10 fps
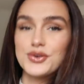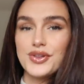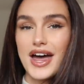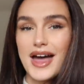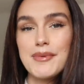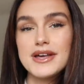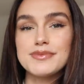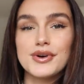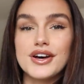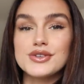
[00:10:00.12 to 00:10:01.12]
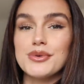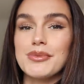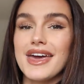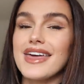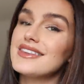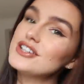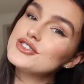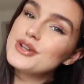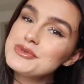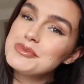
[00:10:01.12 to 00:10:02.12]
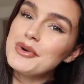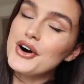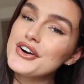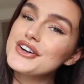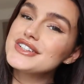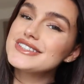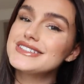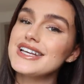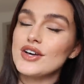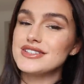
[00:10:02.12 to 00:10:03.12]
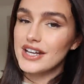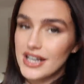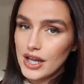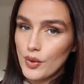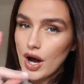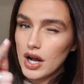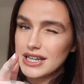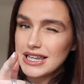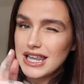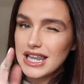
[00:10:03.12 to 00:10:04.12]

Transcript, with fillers: all the Hairburst products will be in the description box. I'll see you in a little while.